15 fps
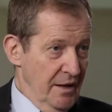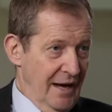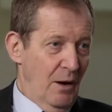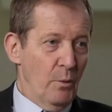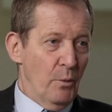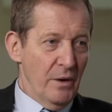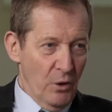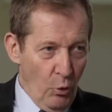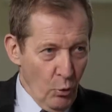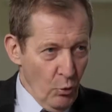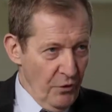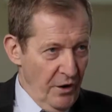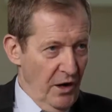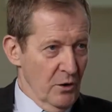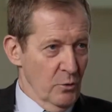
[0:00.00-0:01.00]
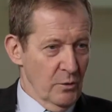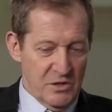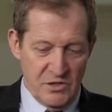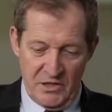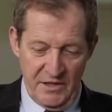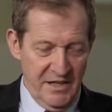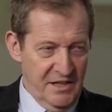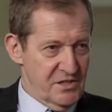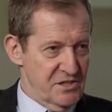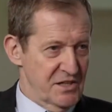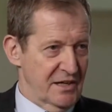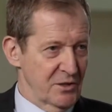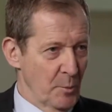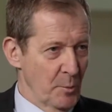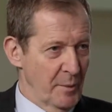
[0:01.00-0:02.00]
And we all know it's going to hit us
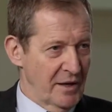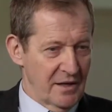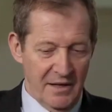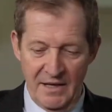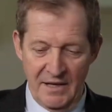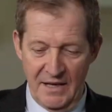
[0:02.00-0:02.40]
economically.